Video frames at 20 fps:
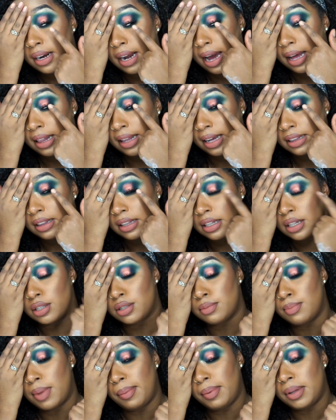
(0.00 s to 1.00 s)
an eye like
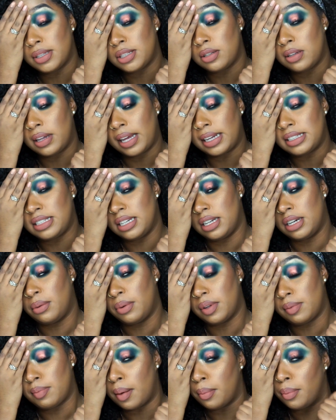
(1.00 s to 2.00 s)
this, maybe to like dinner
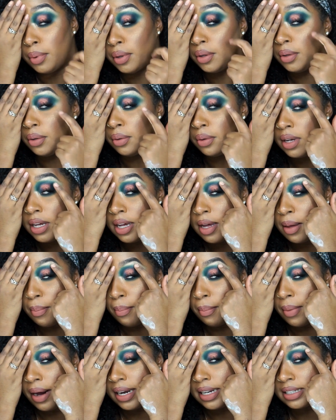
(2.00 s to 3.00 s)
with my boo,
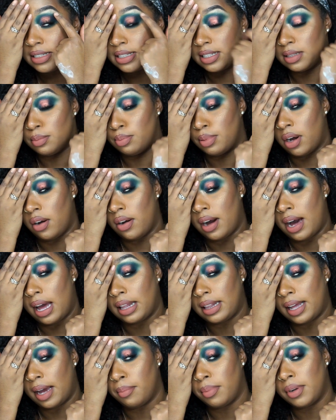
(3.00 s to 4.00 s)
minus this brow
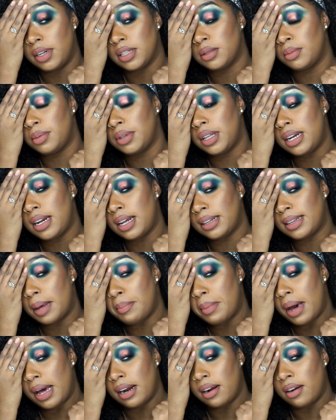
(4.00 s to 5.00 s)
highlight, but it's really not
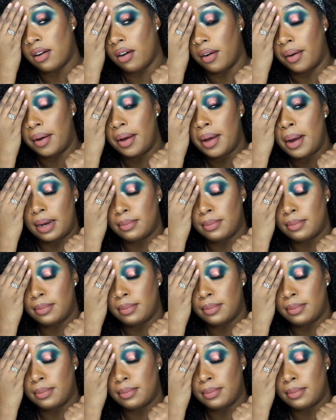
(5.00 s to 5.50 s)
that bad at all.